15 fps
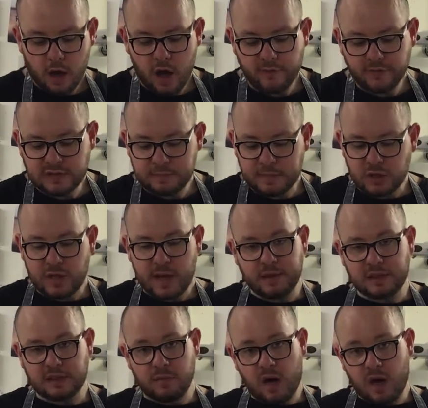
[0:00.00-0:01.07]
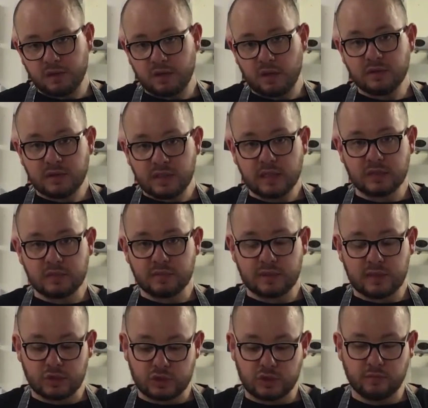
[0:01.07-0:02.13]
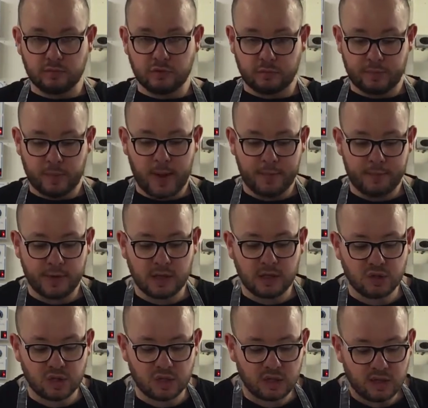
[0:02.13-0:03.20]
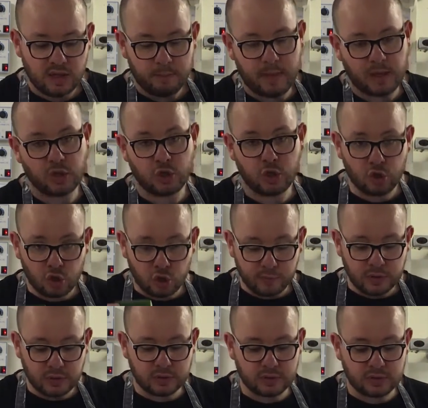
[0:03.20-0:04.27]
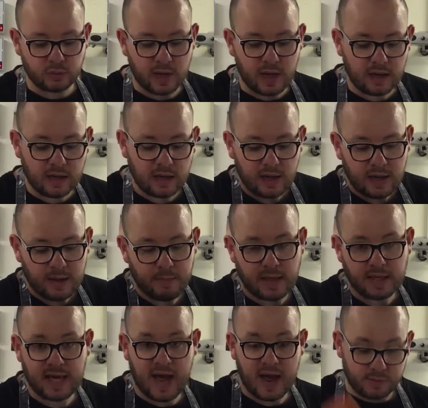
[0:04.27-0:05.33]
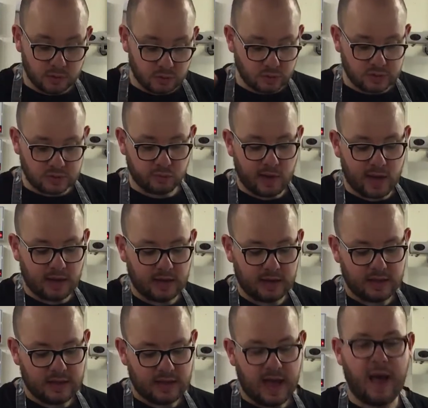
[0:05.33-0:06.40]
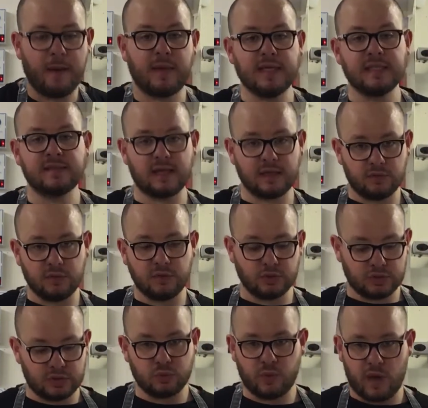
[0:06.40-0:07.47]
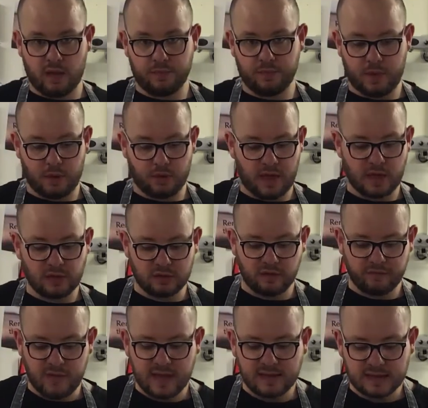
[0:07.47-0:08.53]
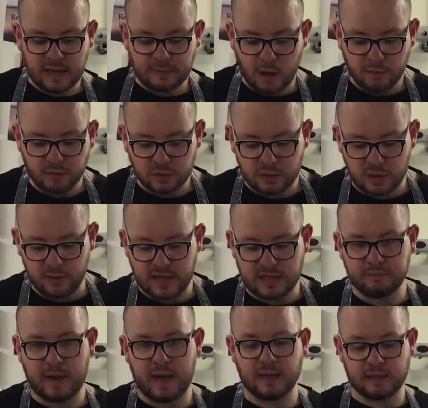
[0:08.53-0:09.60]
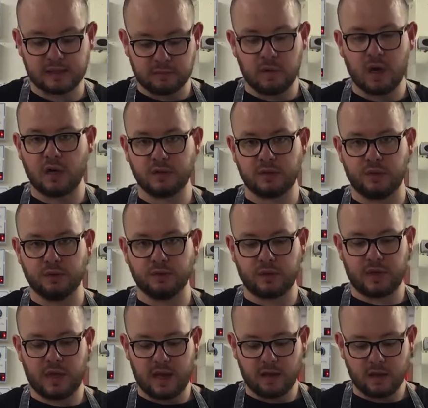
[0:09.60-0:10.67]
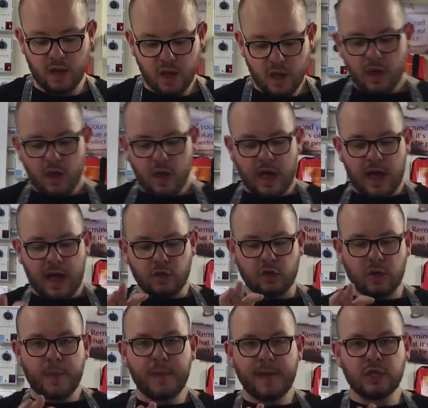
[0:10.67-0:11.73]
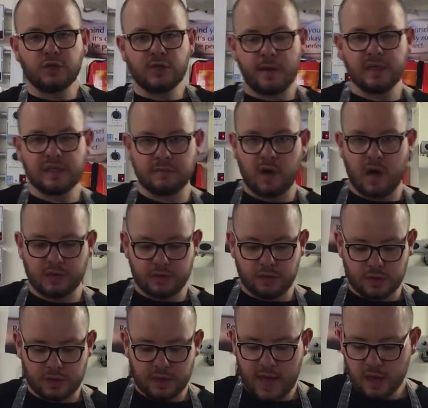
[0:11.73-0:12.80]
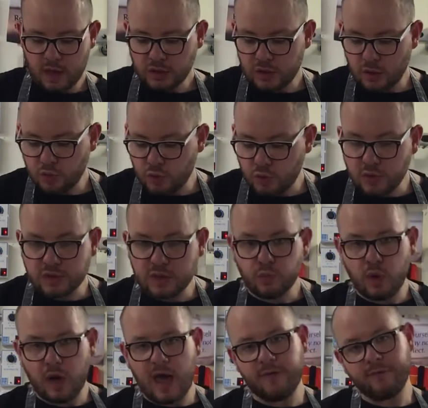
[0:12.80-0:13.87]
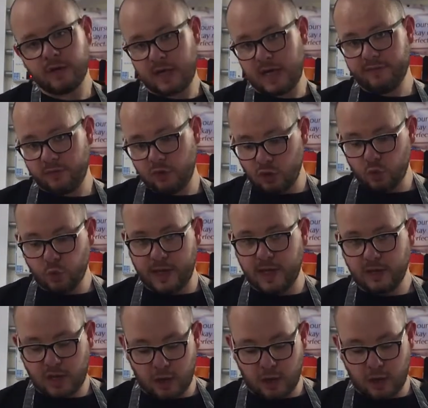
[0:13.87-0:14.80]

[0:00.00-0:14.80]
Obviously, my cherry tomatoes need some preparation. My cucumber does as well, my carrot does as well, and my celery does as well, okay? So the first thing I'm going to do is my tomatoes, okay? You're going to prepare your cherry tomatoes, okay? So using whatever knife you wish,